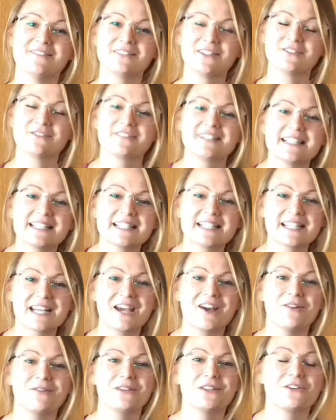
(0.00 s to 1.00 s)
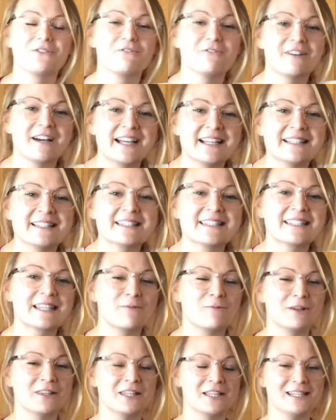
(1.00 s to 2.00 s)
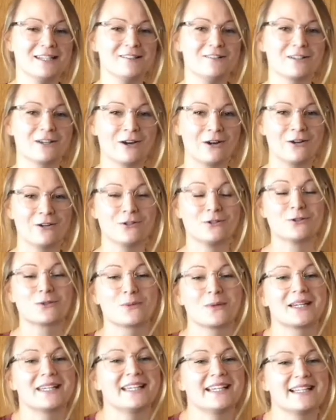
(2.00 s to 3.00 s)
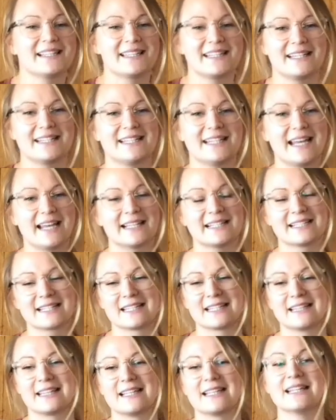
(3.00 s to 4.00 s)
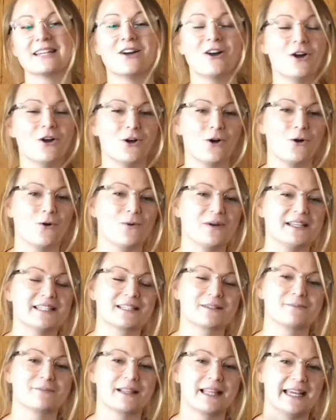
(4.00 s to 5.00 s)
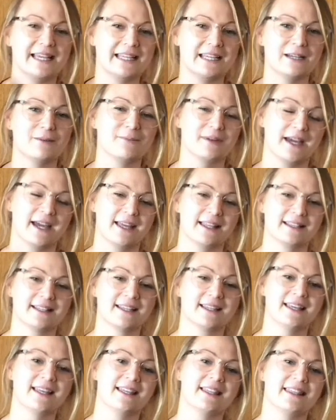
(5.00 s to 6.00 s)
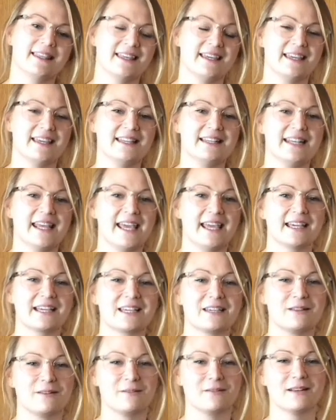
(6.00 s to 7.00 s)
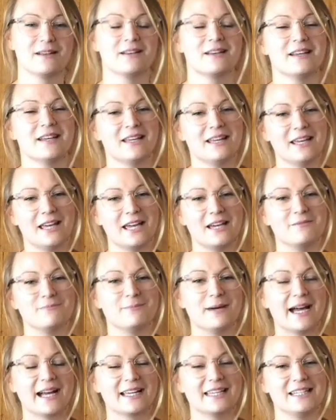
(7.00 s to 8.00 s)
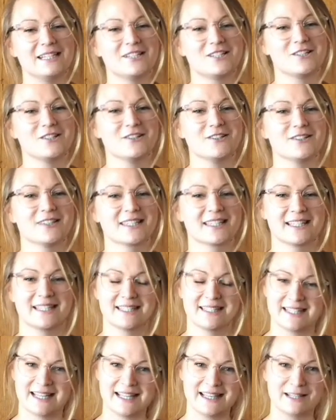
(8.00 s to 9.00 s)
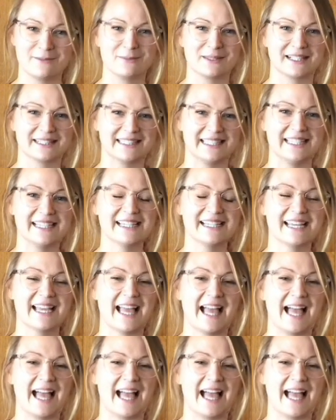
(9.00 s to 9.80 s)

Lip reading: Feel free to share it with your friends, someone that you know who's working at their desk and they're always complaining about their neck and back issues. Send them the link,